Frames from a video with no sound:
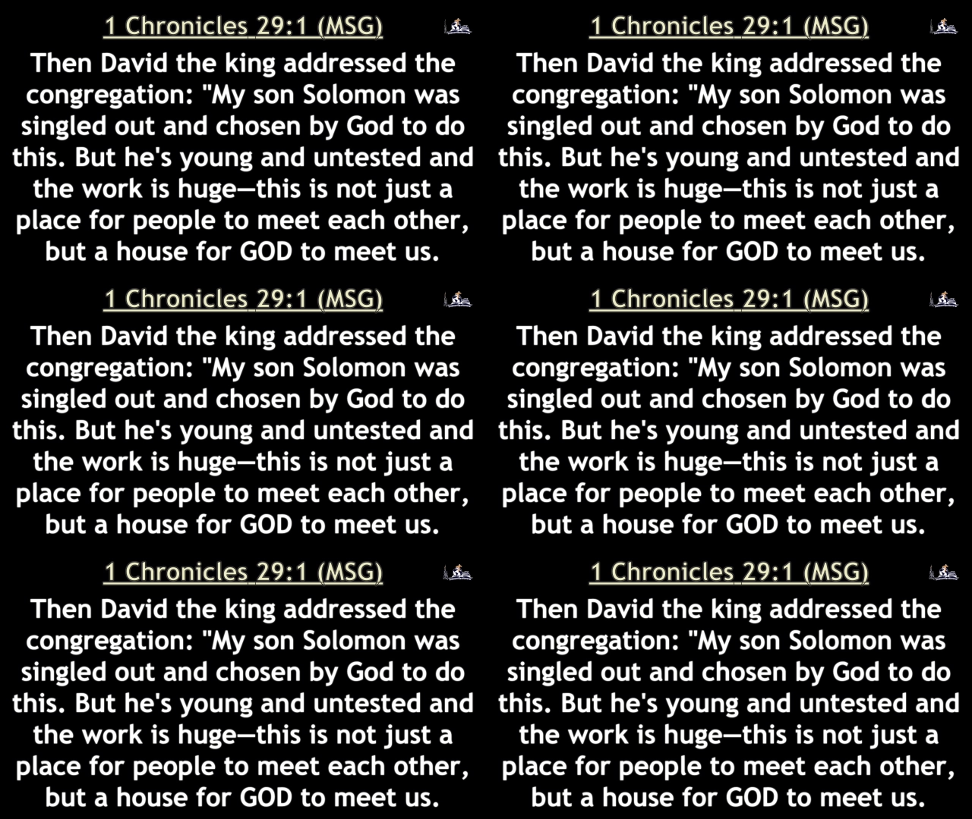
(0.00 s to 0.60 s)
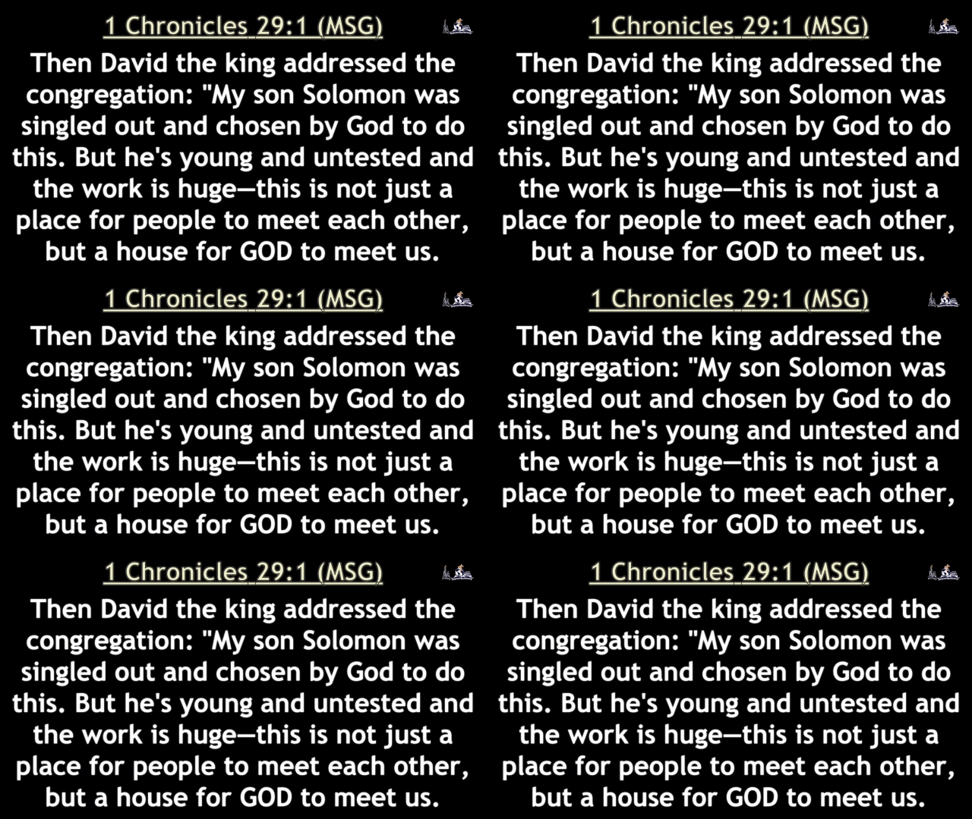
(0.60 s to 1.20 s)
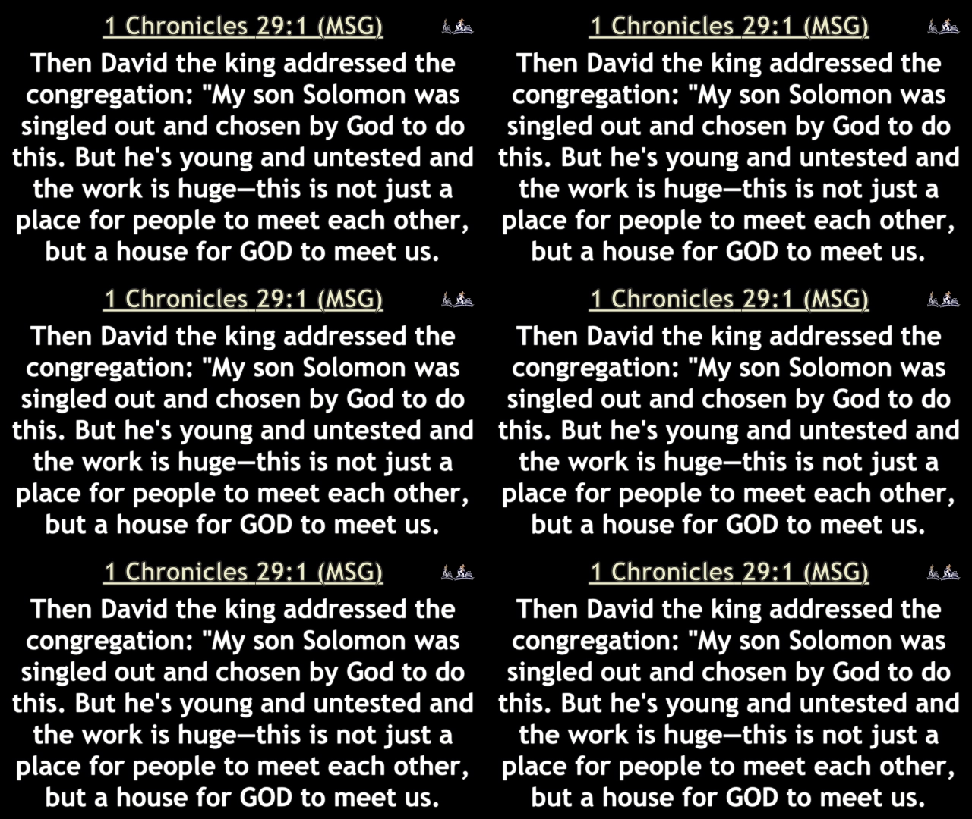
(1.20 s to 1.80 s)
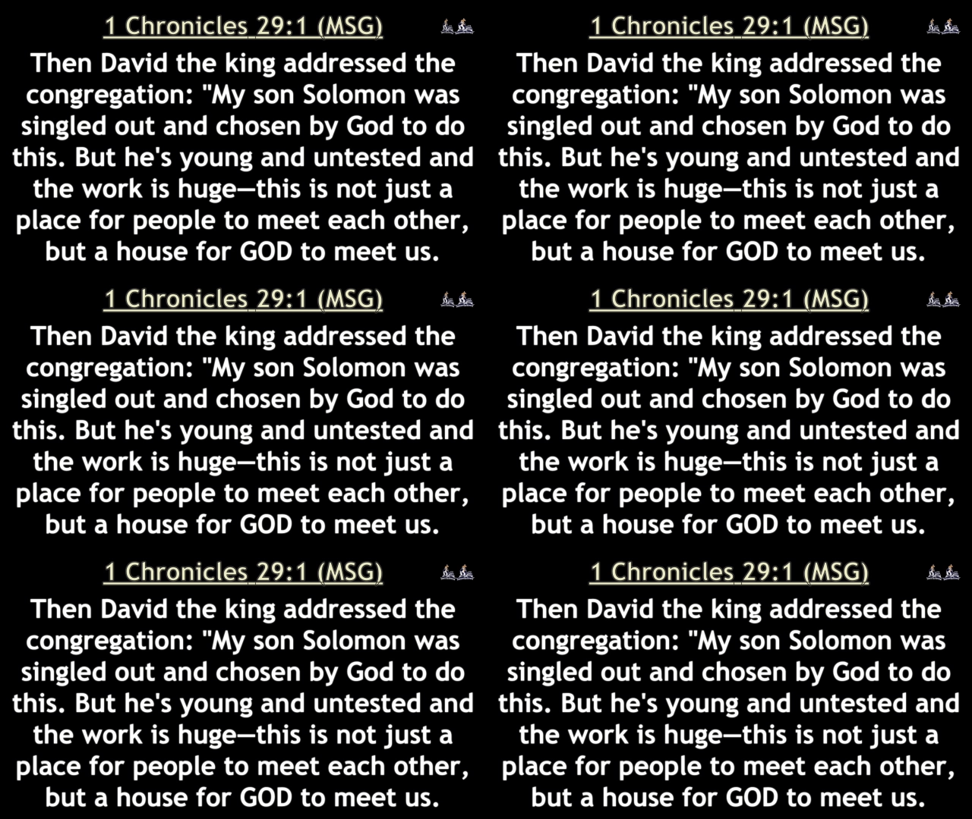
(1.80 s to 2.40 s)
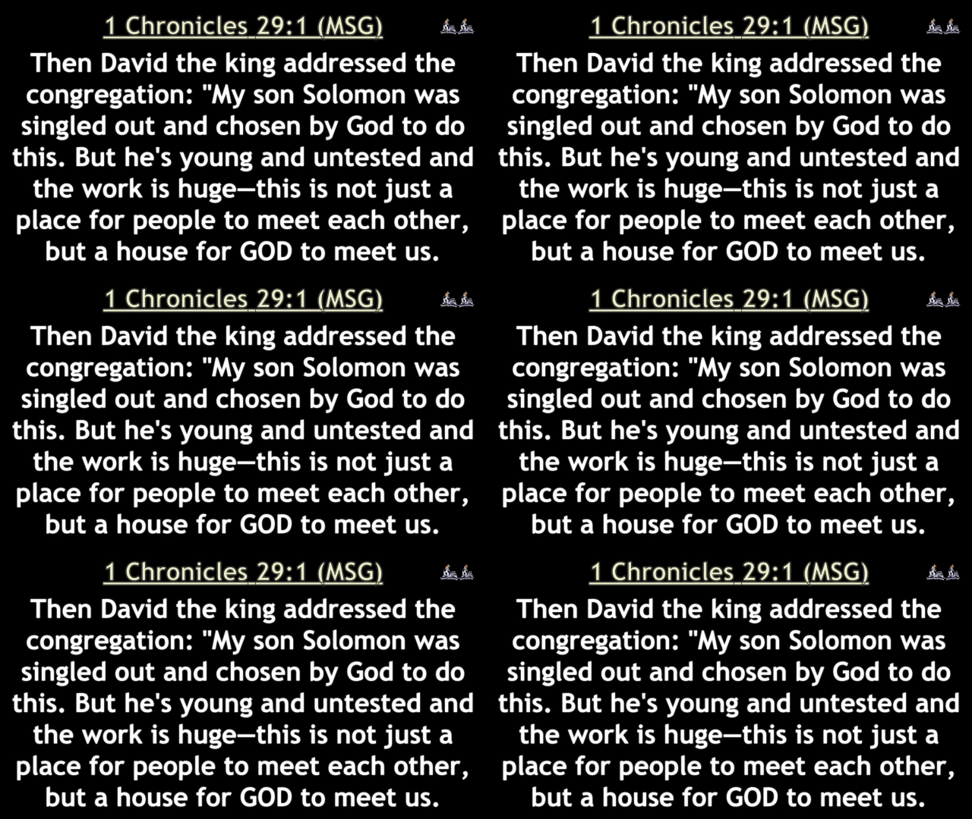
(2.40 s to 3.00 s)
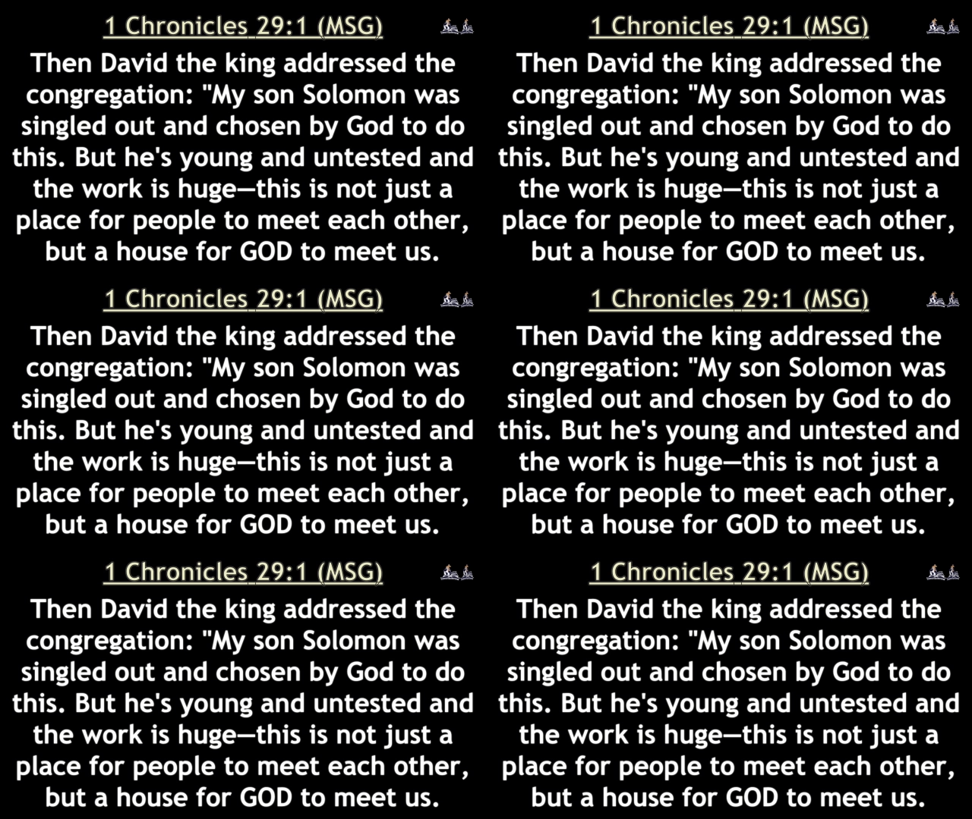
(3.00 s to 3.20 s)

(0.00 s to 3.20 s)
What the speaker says: [unreadable: no face in view]